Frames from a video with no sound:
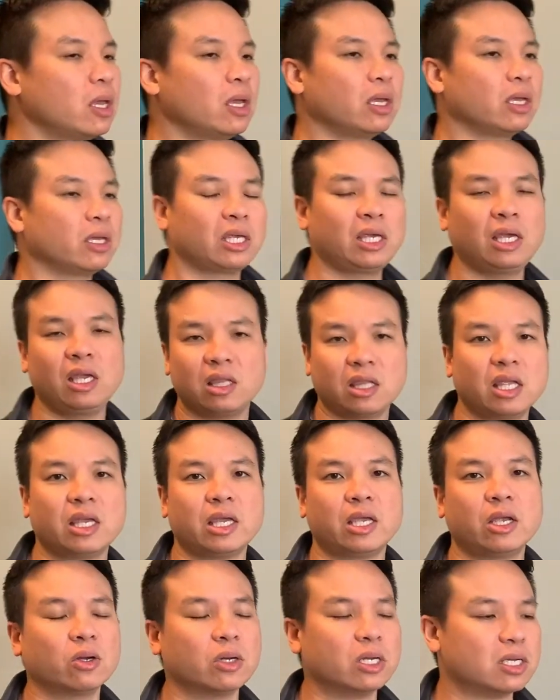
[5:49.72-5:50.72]
Key thing
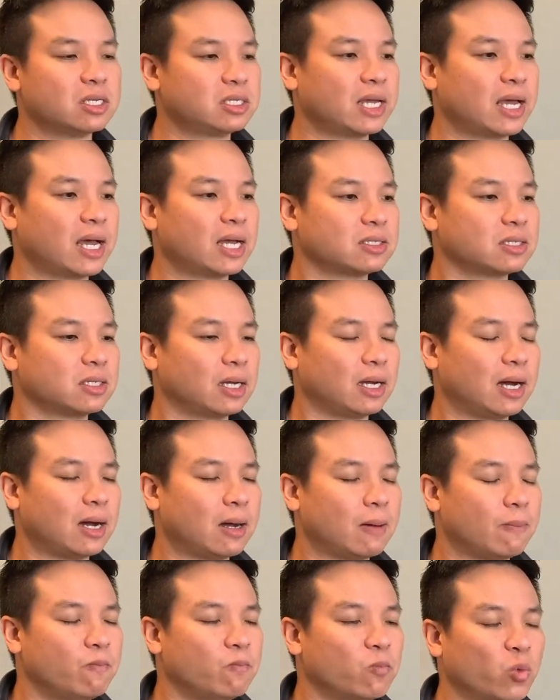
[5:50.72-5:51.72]
here is that
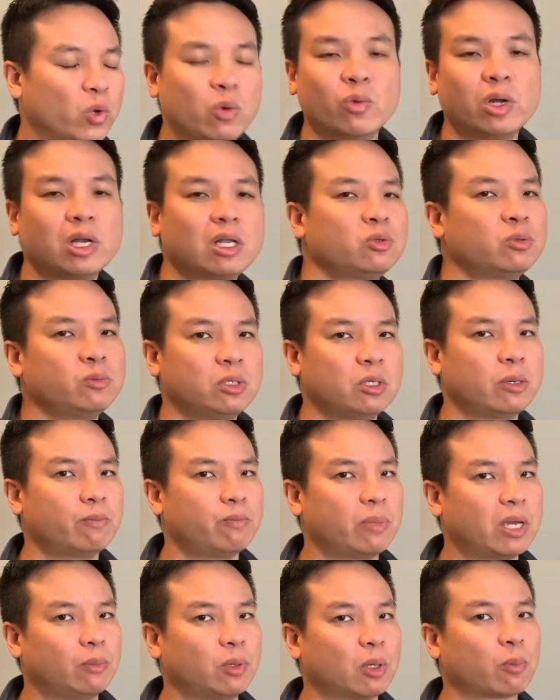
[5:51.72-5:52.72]
we want to
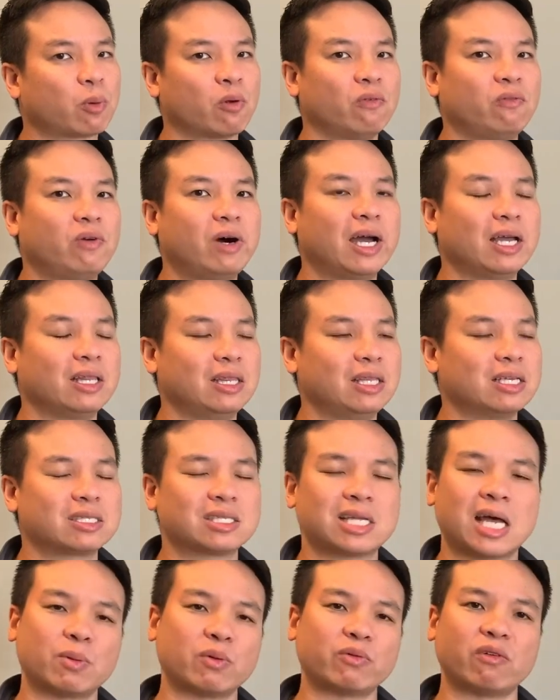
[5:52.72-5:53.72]
be able to provide this
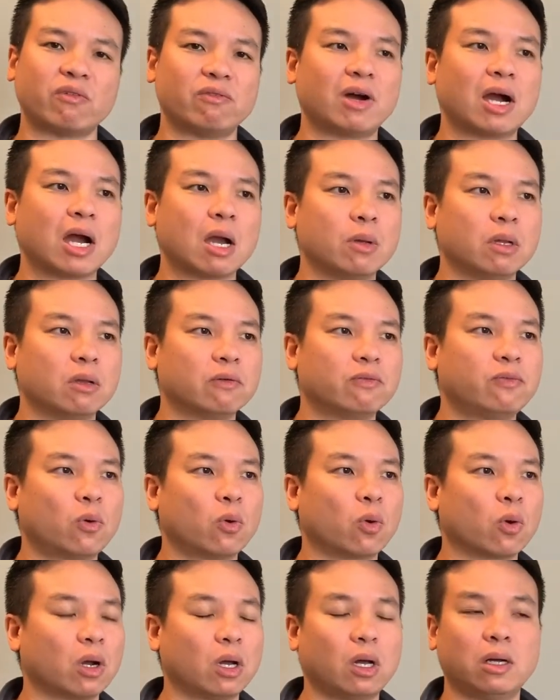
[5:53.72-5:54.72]
type of environment
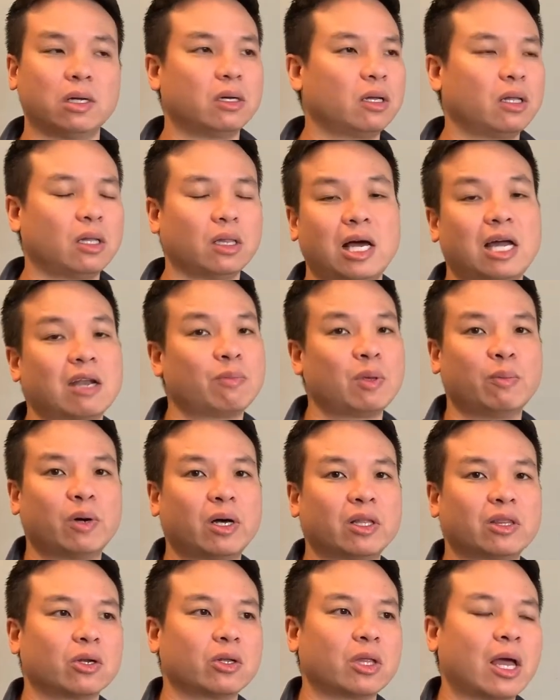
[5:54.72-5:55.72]
for a lot of people
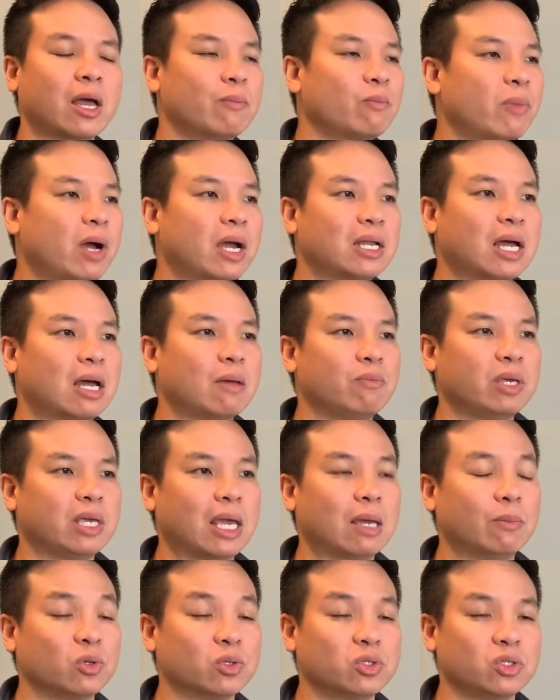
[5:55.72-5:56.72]
out there that might not be
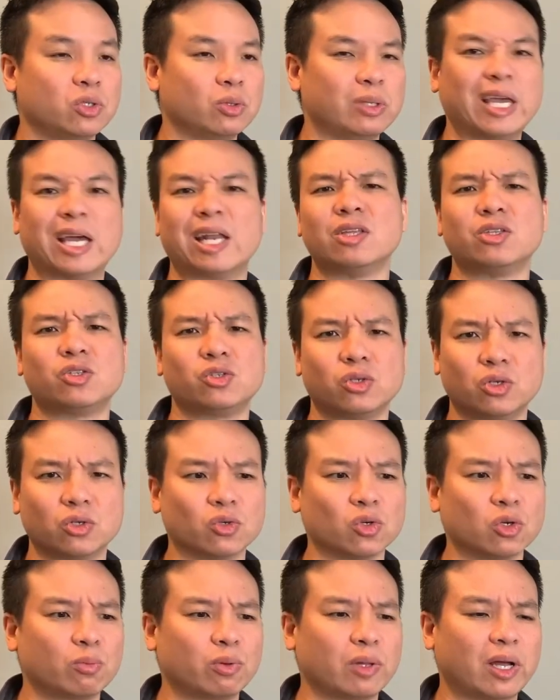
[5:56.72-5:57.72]
able to get into a
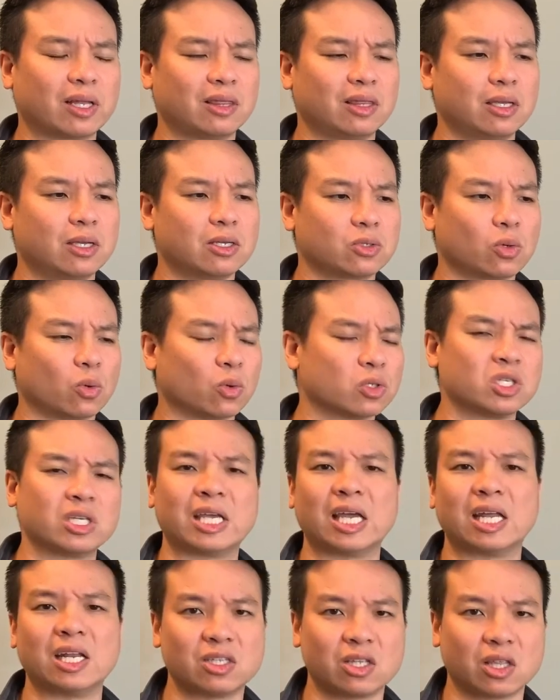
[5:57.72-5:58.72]
group like this or to
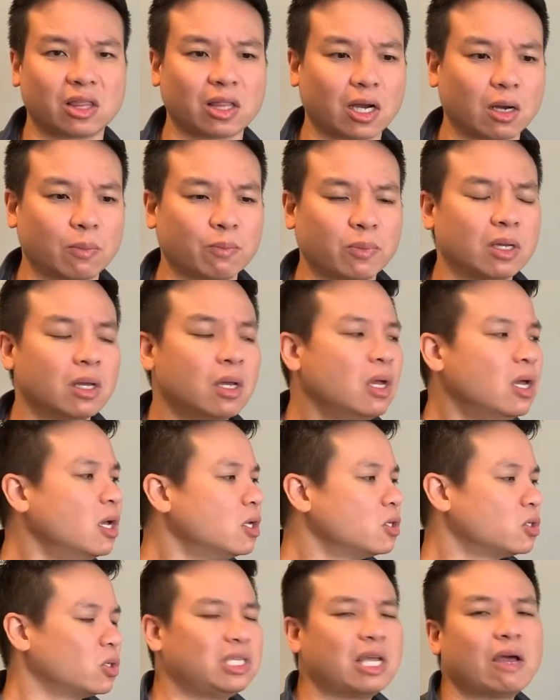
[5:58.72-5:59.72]
get into therapy.
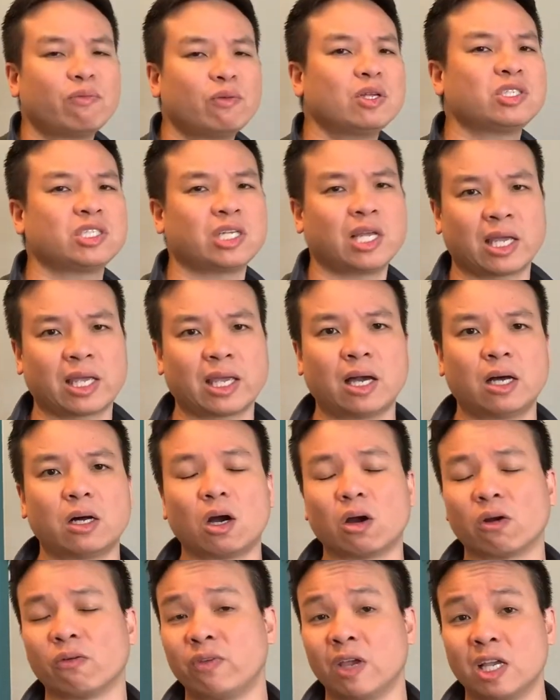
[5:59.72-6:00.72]
So definitely check out
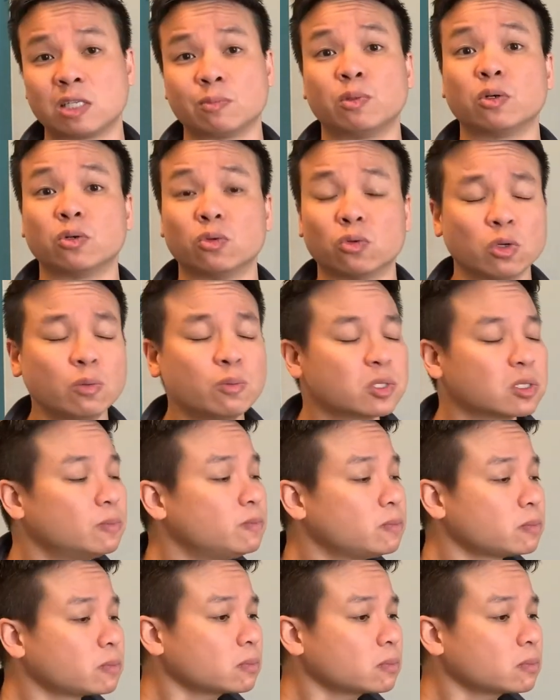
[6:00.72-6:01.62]
our Facebook groups.